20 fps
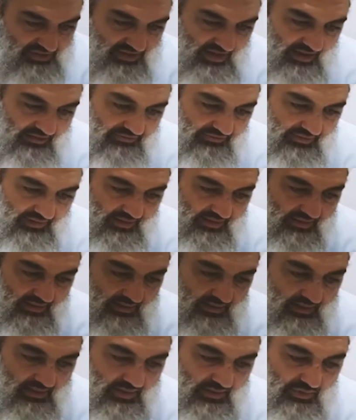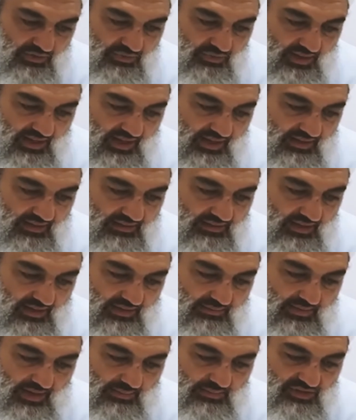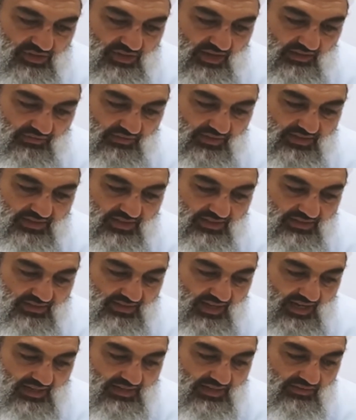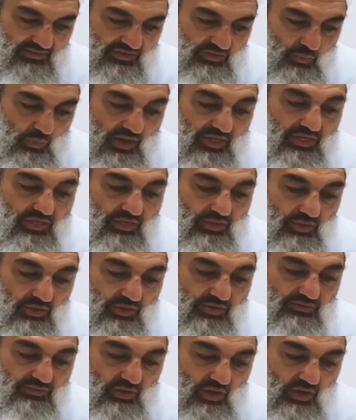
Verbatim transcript: Shafi'i, it was related that Imam Shafi'i said this hadith is 1/3 of